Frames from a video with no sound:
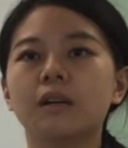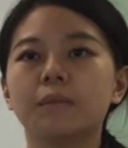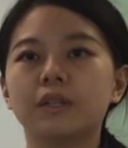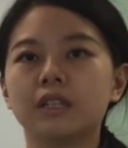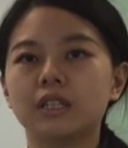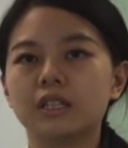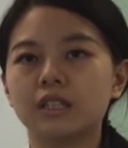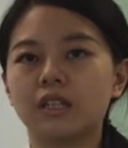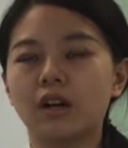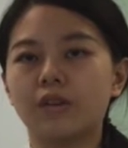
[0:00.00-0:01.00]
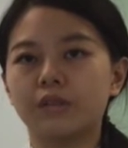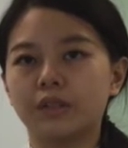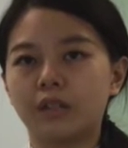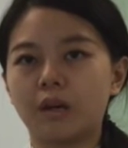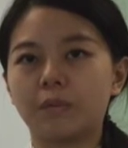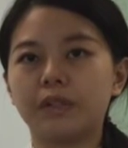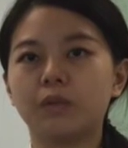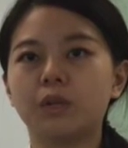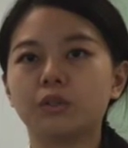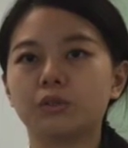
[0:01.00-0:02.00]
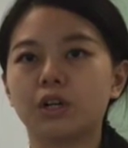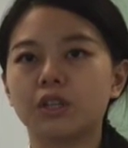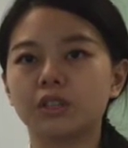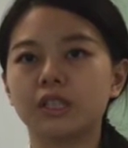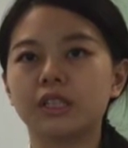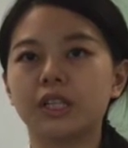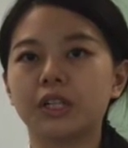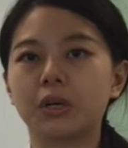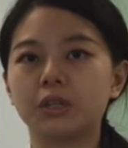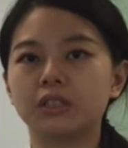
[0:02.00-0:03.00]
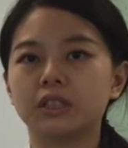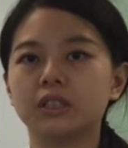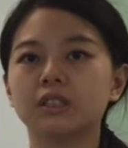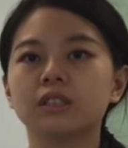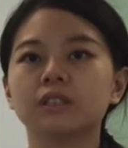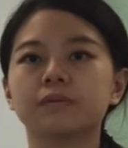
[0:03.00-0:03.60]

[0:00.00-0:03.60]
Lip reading: because of the company want to cut down their costs.